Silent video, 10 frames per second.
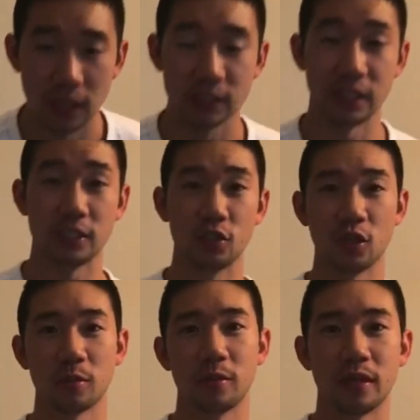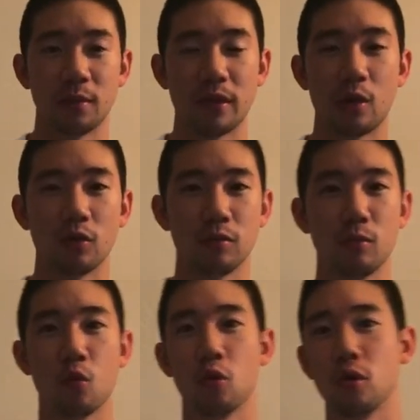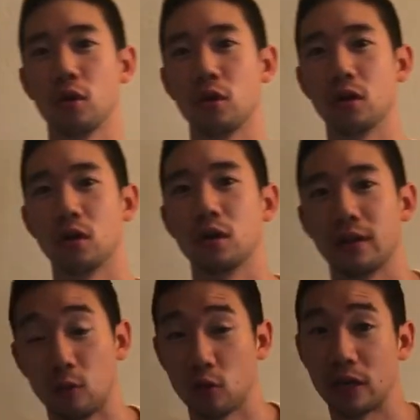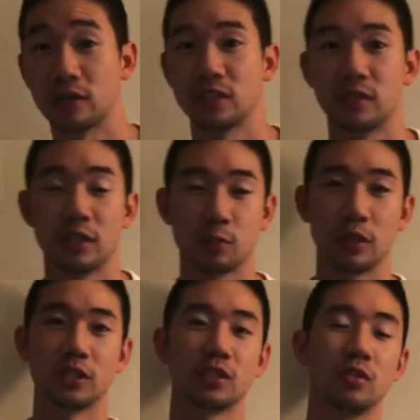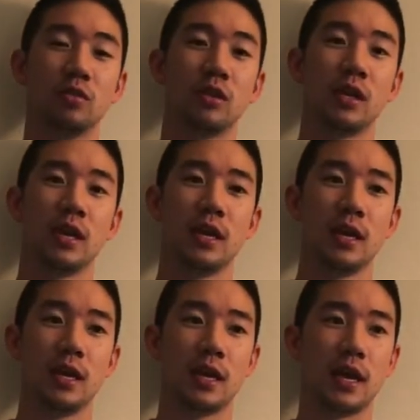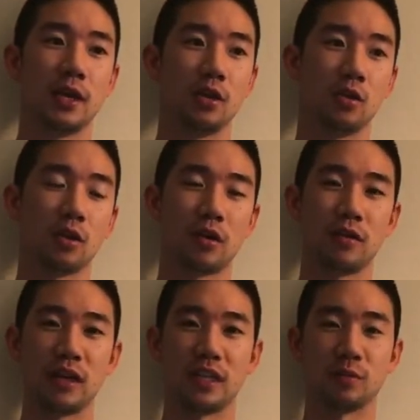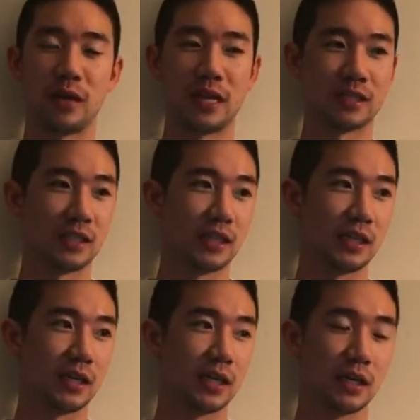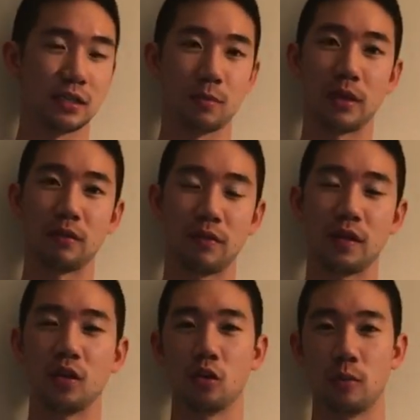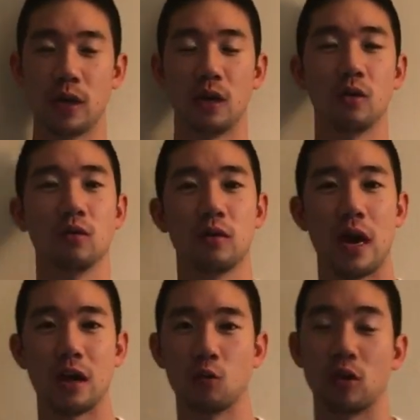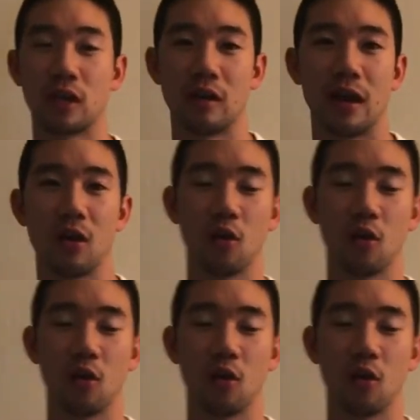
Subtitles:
Stay tuned. I'm going to be coming out with more workout series pretty soon. I know a lot of you guys have been asking to make a video about how to work out at